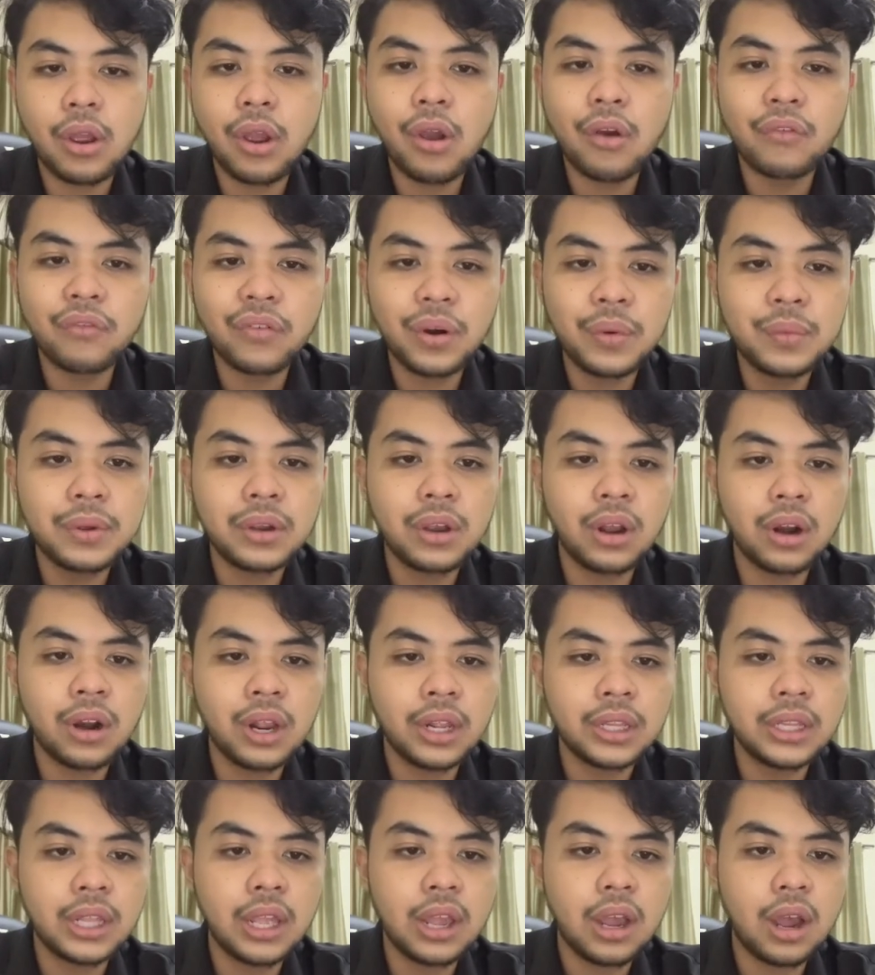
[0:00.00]
From the
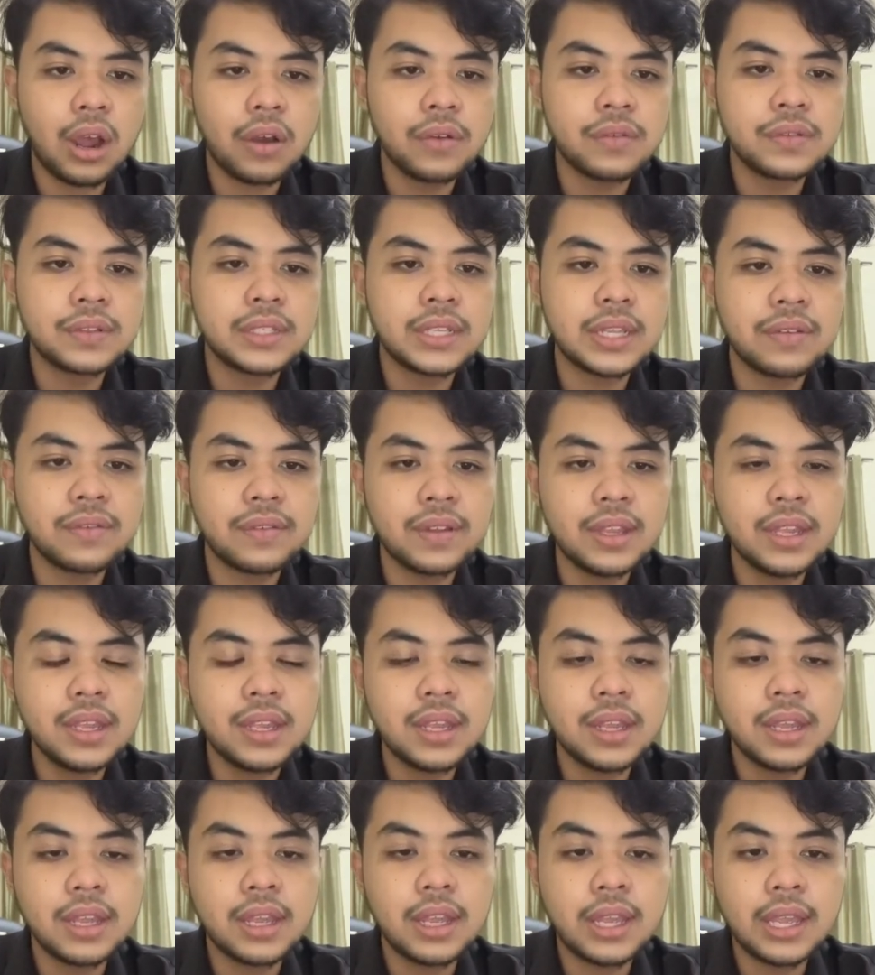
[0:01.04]
calculator of CV,
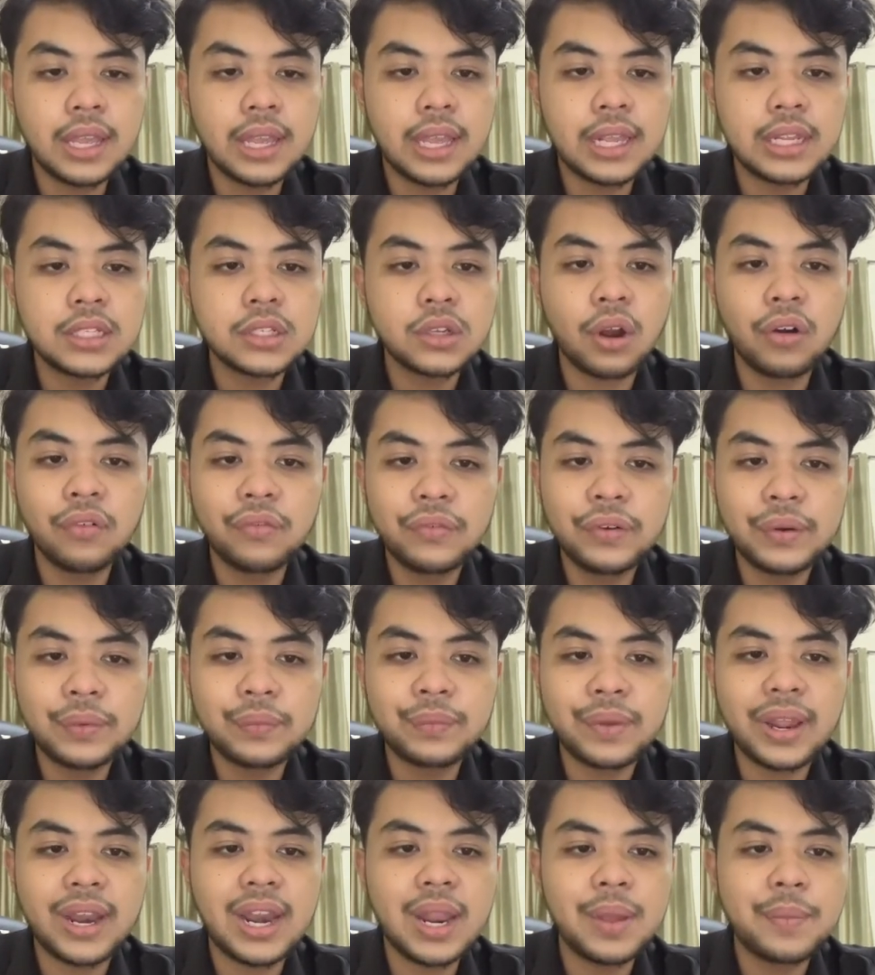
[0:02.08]
it's confirmed
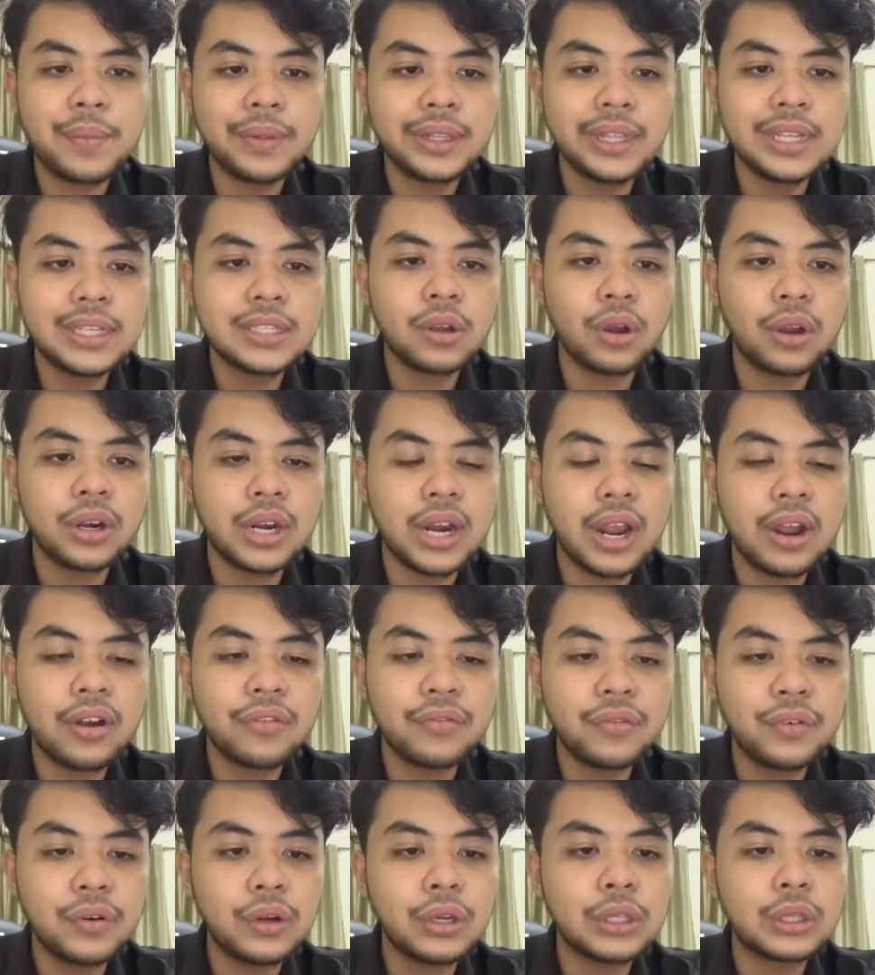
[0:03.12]
that liabilities Honda
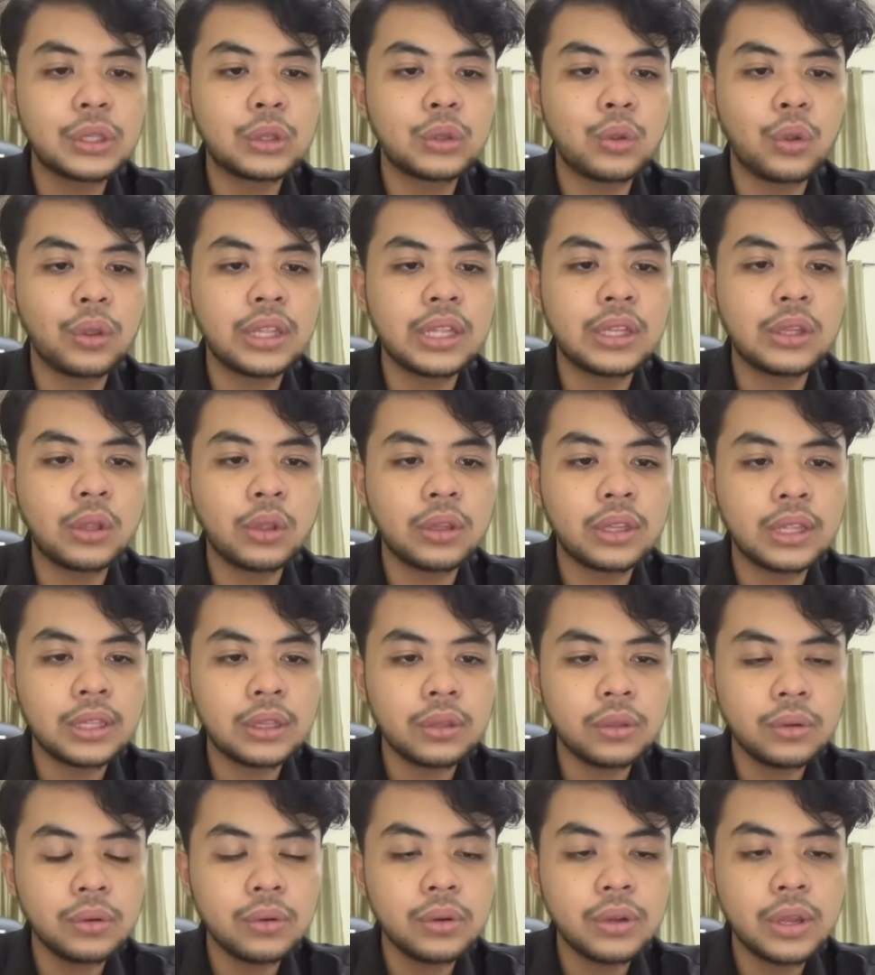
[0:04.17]
for
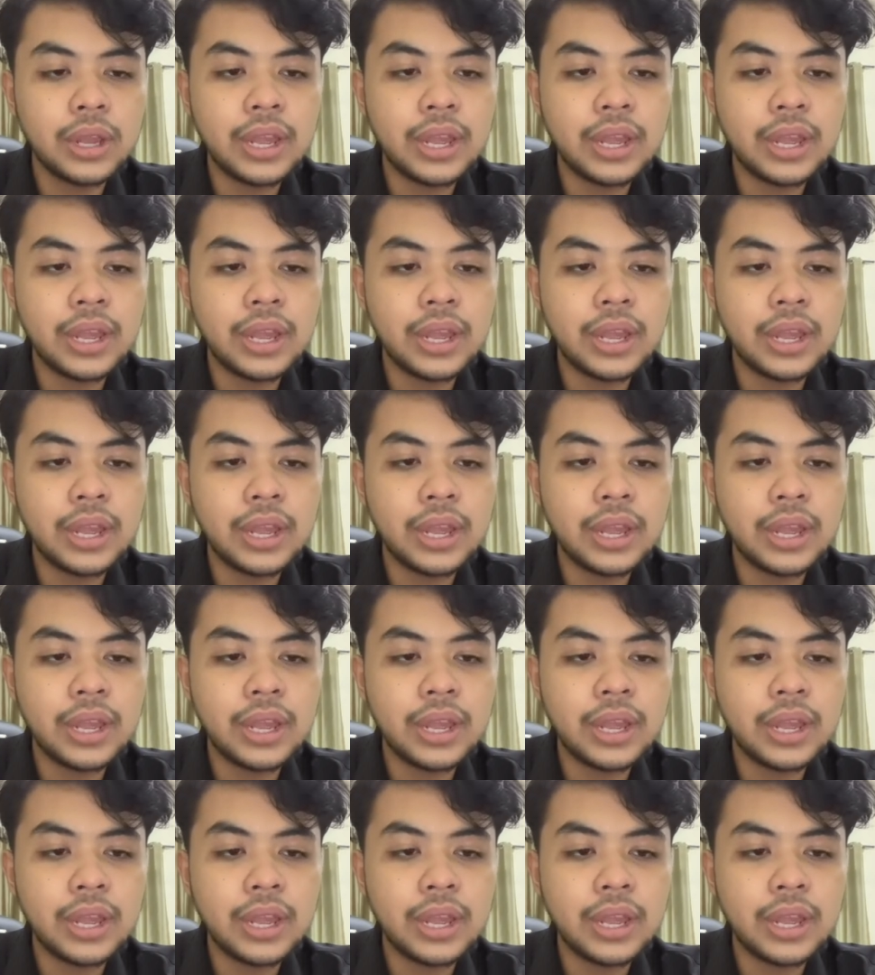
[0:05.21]
2022